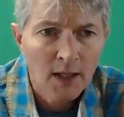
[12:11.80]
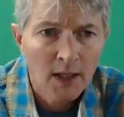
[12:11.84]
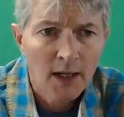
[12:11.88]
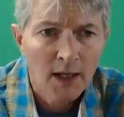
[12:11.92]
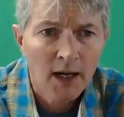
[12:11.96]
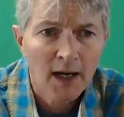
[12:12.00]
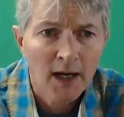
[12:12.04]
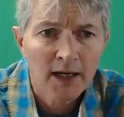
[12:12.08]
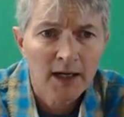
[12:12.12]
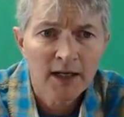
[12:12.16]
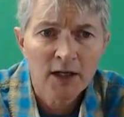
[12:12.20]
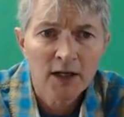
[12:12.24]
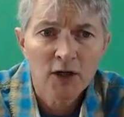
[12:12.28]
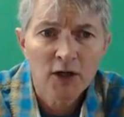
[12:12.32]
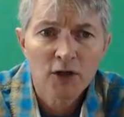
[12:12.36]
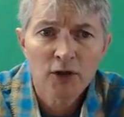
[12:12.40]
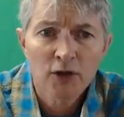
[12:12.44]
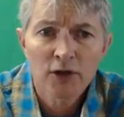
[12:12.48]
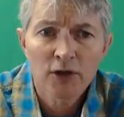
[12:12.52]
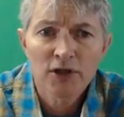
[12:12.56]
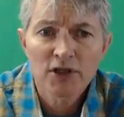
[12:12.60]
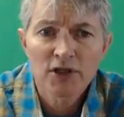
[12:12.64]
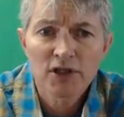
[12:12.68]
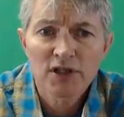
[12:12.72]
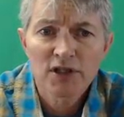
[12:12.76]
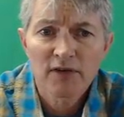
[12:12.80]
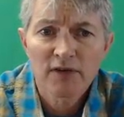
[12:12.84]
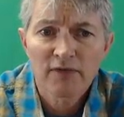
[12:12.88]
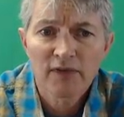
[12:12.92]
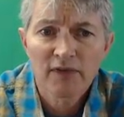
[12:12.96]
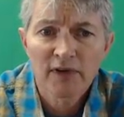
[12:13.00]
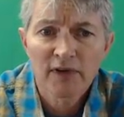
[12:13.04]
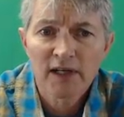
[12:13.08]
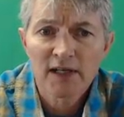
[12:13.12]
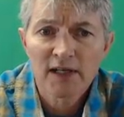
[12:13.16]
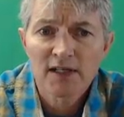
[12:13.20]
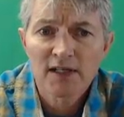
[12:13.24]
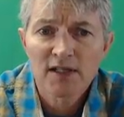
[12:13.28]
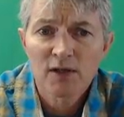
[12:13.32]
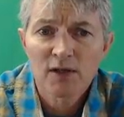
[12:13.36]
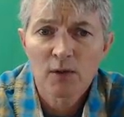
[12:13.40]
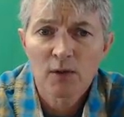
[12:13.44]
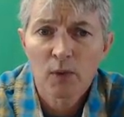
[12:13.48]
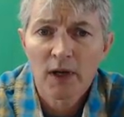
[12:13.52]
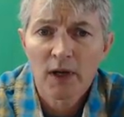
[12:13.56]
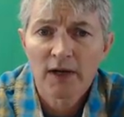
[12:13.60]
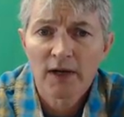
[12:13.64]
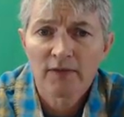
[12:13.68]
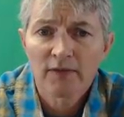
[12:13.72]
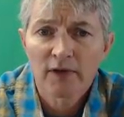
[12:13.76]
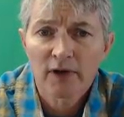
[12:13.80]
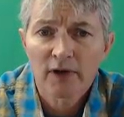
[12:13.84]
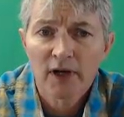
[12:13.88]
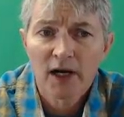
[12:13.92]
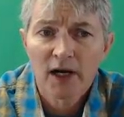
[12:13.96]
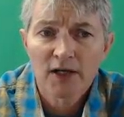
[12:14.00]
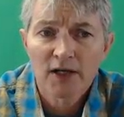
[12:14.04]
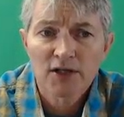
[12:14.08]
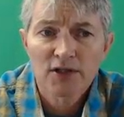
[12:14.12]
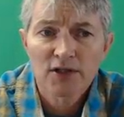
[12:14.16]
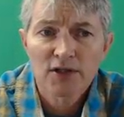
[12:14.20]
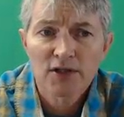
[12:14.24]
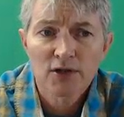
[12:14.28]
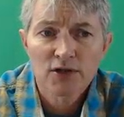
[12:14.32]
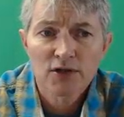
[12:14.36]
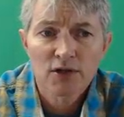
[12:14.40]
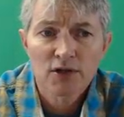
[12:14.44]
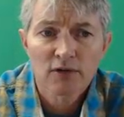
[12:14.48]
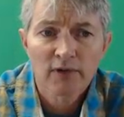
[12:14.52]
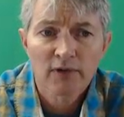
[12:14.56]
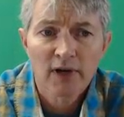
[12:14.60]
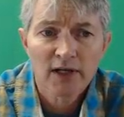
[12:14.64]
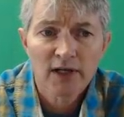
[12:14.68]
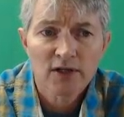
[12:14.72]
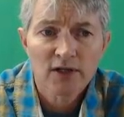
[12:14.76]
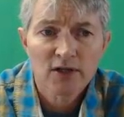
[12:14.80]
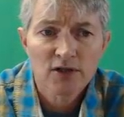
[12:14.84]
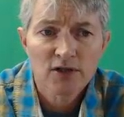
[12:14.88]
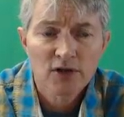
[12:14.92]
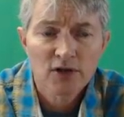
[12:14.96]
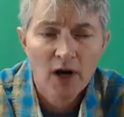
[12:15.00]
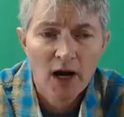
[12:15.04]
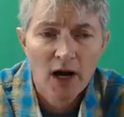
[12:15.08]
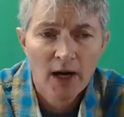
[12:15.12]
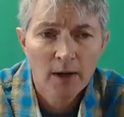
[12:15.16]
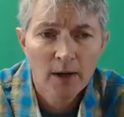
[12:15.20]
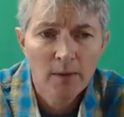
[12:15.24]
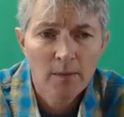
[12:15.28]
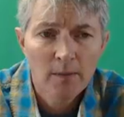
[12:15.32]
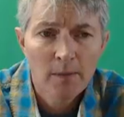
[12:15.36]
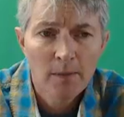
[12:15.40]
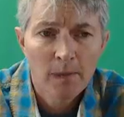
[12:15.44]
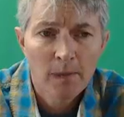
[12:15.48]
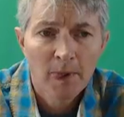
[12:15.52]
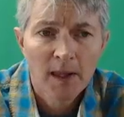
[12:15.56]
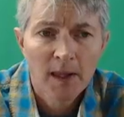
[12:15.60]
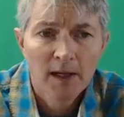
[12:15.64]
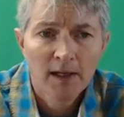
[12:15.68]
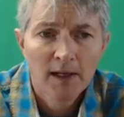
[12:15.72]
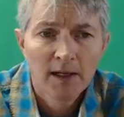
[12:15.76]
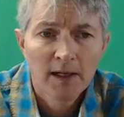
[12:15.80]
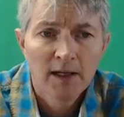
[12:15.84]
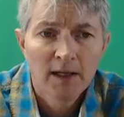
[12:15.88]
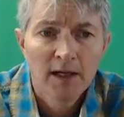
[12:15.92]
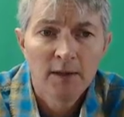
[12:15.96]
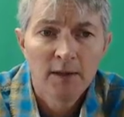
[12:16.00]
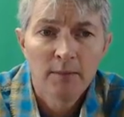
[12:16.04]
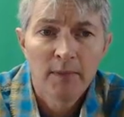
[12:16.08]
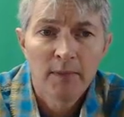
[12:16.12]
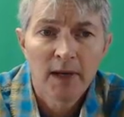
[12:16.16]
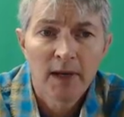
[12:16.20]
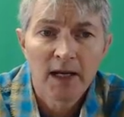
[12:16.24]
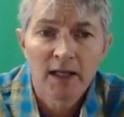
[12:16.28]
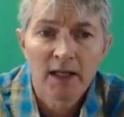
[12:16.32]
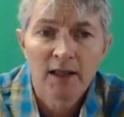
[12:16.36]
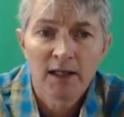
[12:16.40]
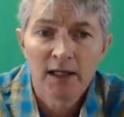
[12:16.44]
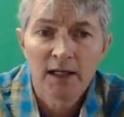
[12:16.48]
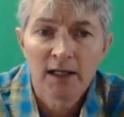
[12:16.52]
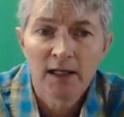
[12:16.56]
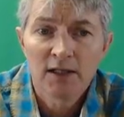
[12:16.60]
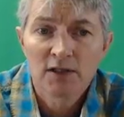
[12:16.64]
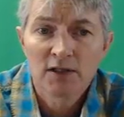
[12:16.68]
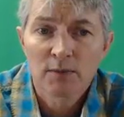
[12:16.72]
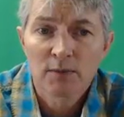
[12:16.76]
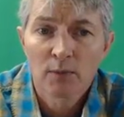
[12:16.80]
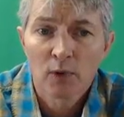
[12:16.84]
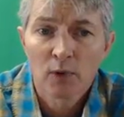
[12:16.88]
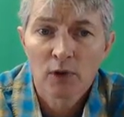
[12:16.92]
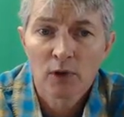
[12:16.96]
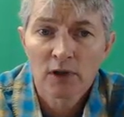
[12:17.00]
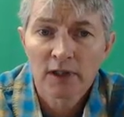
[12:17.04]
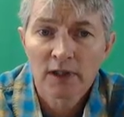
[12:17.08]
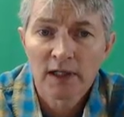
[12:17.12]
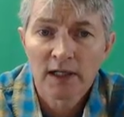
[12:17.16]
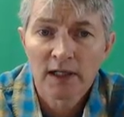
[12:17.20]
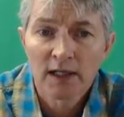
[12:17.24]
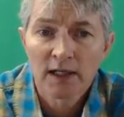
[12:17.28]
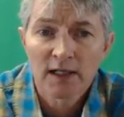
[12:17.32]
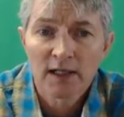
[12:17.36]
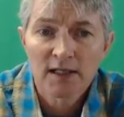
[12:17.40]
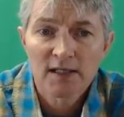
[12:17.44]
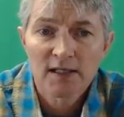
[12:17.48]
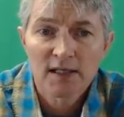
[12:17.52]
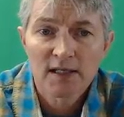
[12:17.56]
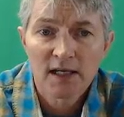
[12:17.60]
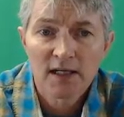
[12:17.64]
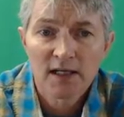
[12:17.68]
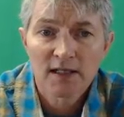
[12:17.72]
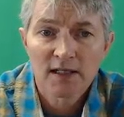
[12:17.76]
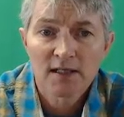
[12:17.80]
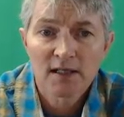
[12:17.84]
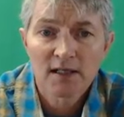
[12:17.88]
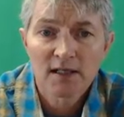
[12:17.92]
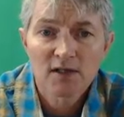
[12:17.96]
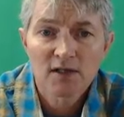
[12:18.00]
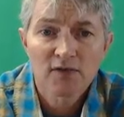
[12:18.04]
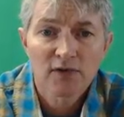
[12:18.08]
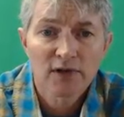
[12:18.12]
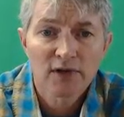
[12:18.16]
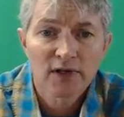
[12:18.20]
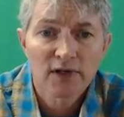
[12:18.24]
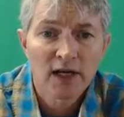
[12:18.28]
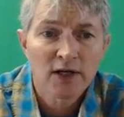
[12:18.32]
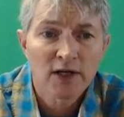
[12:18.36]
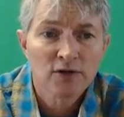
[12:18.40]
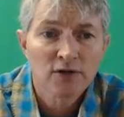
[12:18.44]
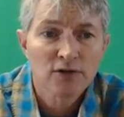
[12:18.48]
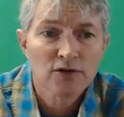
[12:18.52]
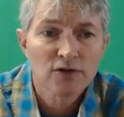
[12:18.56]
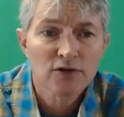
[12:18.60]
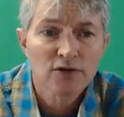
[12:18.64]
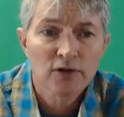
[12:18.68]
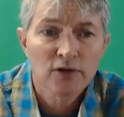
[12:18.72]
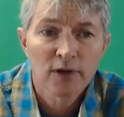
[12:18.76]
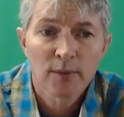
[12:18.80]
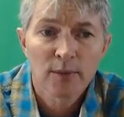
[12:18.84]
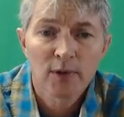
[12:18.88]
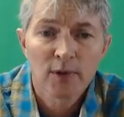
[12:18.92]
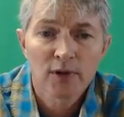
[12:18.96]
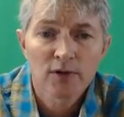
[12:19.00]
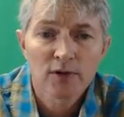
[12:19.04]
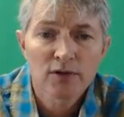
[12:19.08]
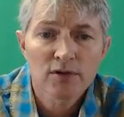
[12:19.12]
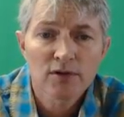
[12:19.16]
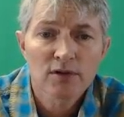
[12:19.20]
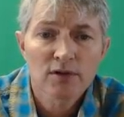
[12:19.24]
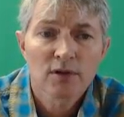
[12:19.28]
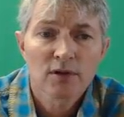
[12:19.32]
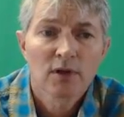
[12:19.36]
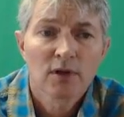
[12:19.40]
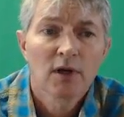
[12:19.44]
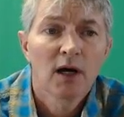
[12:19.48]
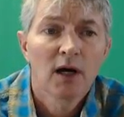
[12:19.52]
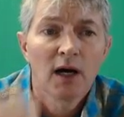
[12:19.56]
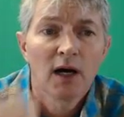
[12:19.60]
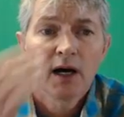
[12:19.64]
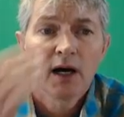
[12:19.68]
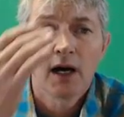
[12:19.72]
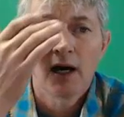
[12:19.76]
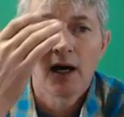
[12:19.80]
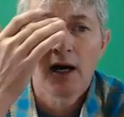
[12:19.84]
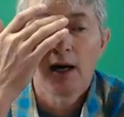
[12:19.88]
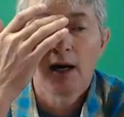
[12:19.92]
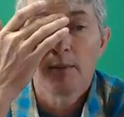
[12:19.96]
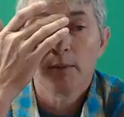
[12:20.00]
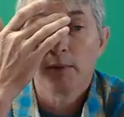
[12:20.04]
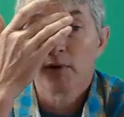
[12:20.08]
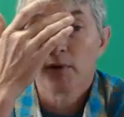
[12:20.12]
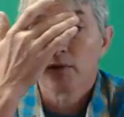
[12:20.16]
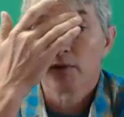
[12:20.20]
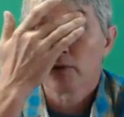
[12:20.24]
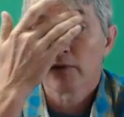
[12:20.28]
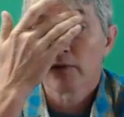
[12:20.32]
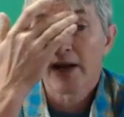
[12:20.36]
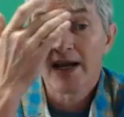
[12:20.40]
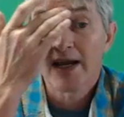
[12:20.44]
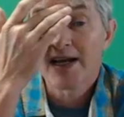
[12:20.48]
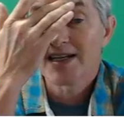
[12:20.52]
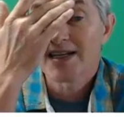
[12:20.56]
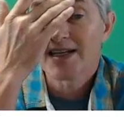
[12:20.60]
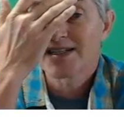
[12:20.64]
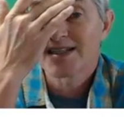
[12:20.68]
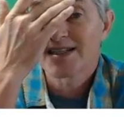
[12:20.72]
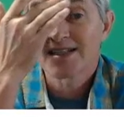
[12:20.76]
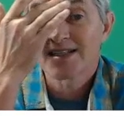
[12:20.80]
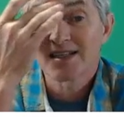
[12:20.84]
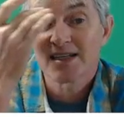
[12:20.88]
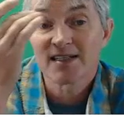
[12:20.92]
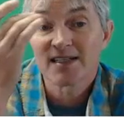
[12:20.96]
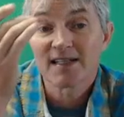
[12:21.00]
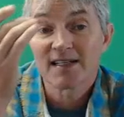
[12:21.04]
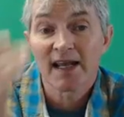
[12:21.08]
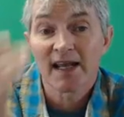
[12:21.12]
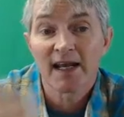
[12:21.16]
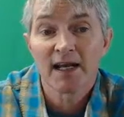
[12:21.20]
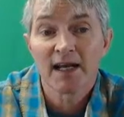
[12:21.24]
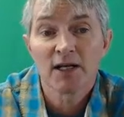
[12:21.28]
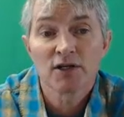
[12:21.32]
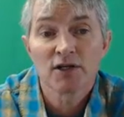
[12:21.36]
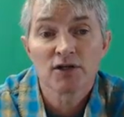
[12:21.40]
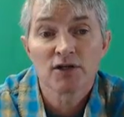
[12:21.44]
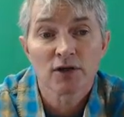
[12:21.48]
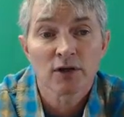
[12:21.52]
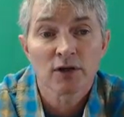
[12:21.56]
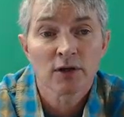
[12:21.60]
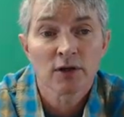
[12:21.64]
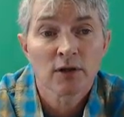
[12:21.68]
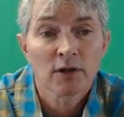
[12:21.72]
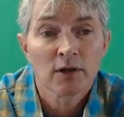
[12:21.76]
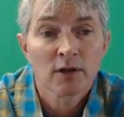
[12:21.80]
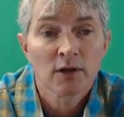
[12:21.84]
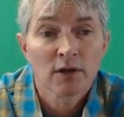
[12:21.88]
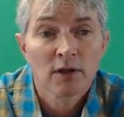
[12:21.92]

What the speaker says: it encourages defendants to waive their constitutional right to trial. It may lead to more lenient sentences for dangerous criminals. It raises the danger